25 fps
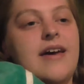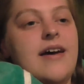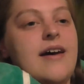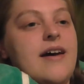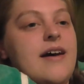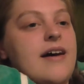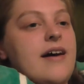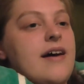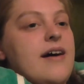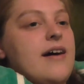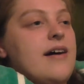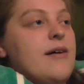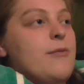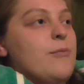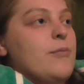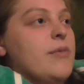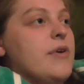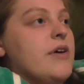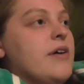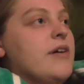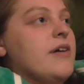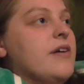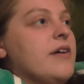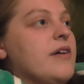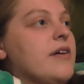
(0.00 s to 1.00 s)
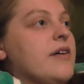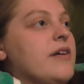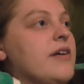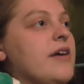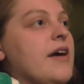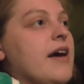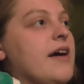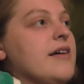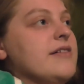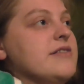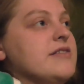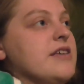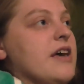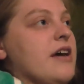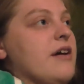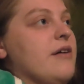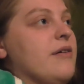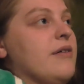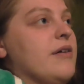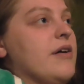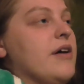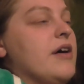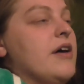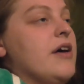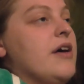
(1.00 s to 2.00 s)
Yeah,
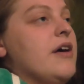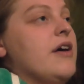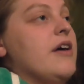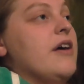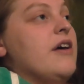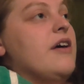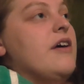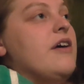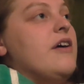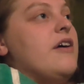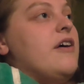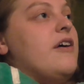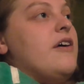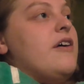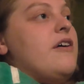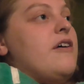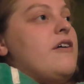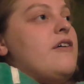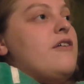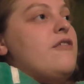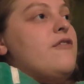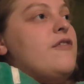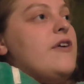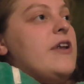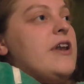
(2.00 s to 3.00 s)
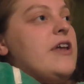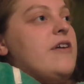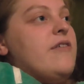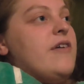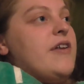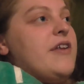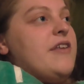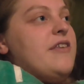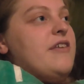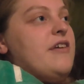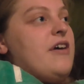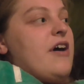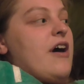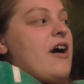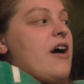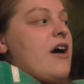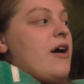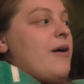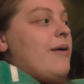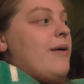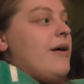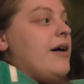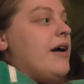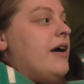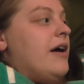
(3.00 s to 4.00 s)
so feeling ready to
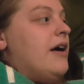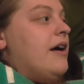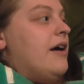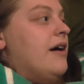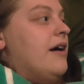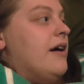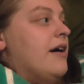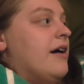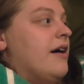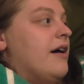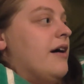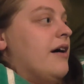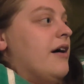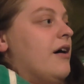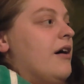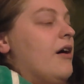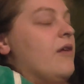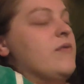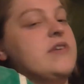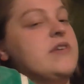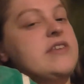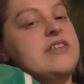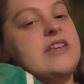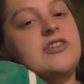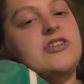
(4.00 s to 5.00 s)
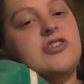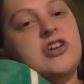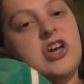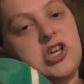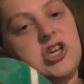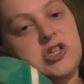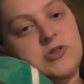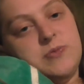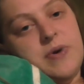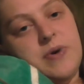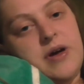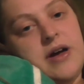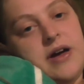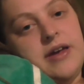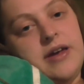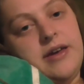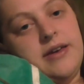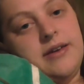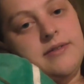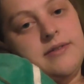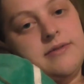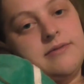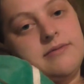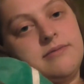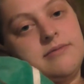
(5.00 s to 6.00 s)
go. Obviously
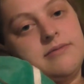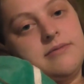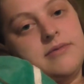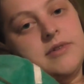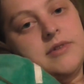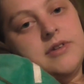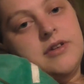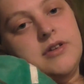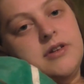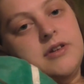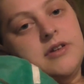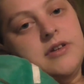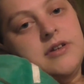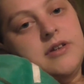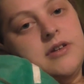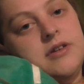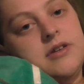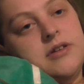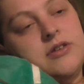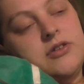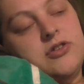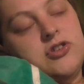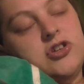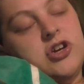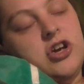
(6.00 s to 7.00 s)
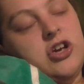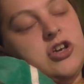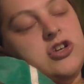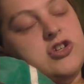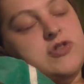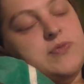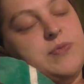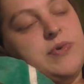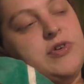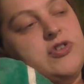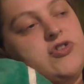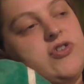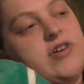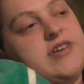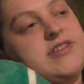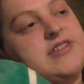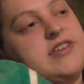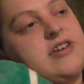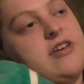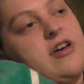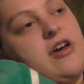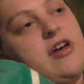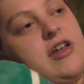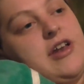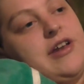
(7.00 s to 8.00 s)
I changed my
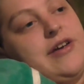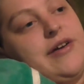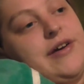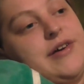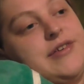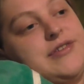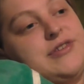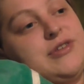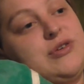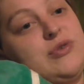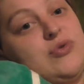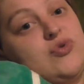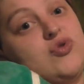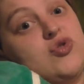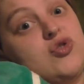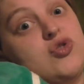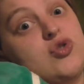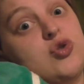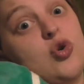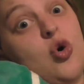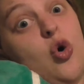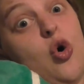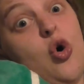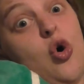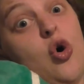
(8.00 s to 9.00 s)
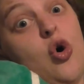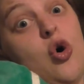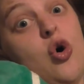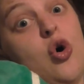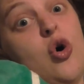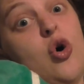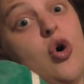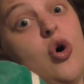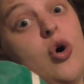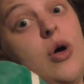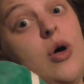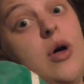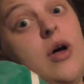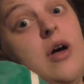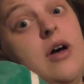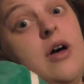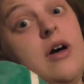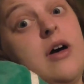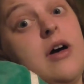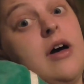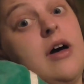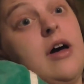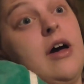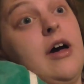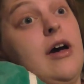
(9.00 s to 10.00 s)
dressing earlier, as you saw.
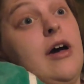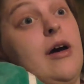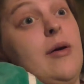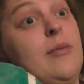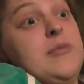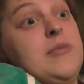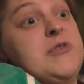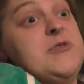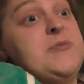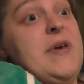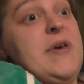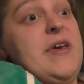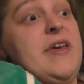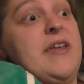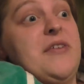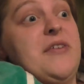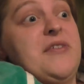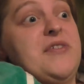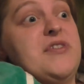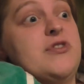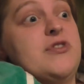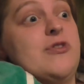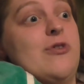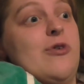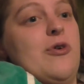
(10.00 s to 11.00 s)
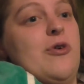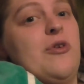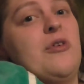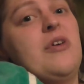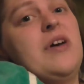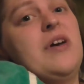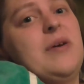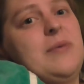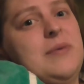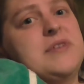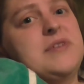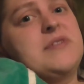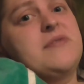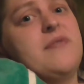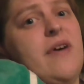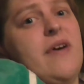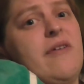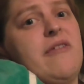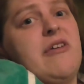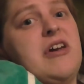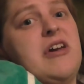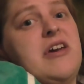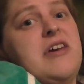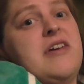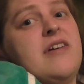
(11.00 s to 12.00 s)
Speaking of saw, it was
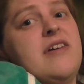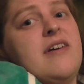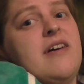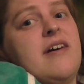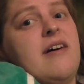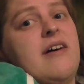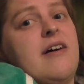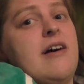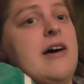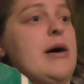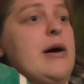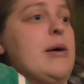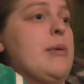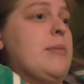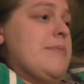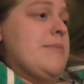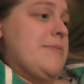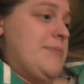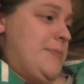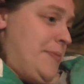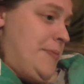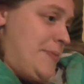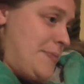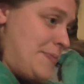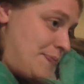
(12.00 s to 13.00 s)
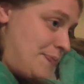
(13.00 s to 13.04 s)
very I